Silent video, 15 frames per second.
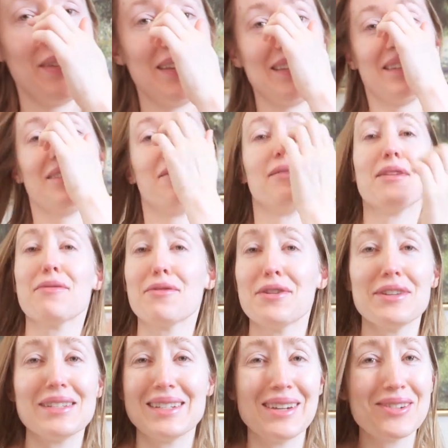Is solely for
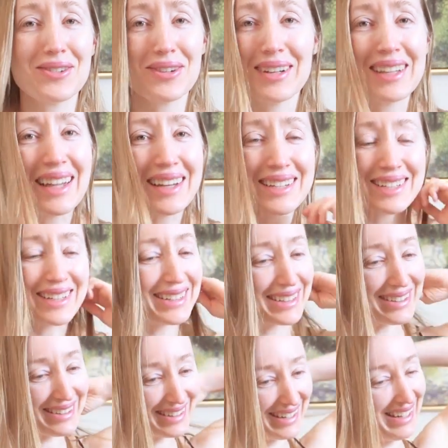his t-shirt collection,
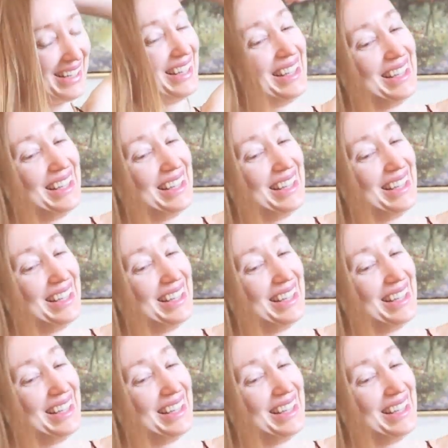clearly.